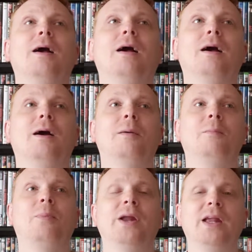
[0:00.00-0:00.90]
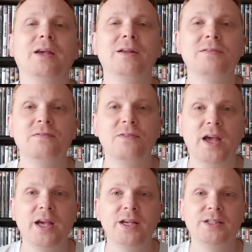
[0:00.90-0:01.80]
but it
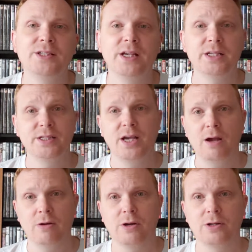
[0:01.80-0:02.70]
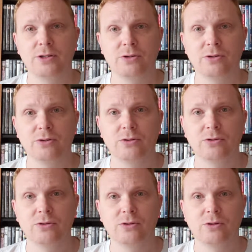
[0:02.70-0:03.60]
conveys his character.
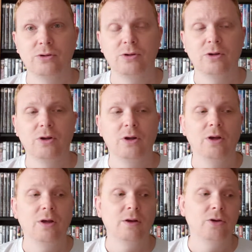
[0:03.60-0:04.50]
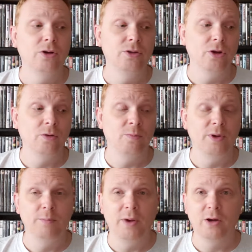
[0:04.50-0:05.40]
Could there have
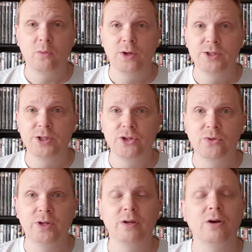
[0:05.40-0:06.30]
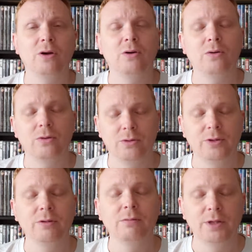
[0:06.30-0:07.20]
been better ways to do it? Oh,
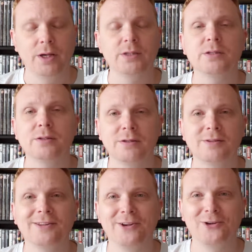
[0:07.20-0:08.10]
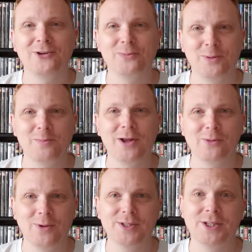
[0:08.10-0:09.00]
yes, there could have been better
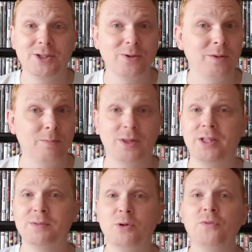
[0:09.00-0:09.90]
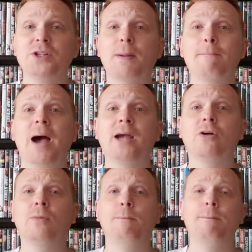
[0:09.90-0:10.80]
ways to do it. But this movie is a
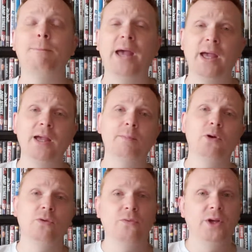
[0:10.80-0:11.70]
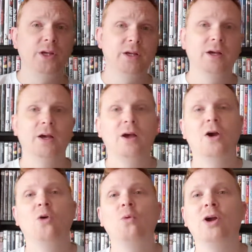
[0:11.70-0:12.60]
Michael Bay movie.
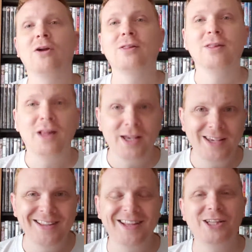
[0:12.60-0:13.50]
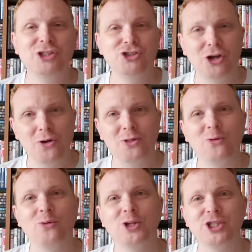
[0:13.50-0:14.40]
We are lucky that he showed the
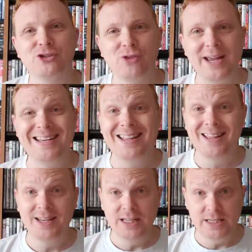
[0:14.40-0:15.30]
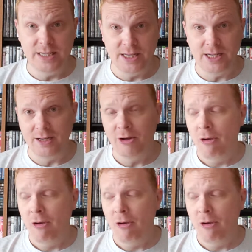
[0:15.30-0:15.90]
restraint that he did.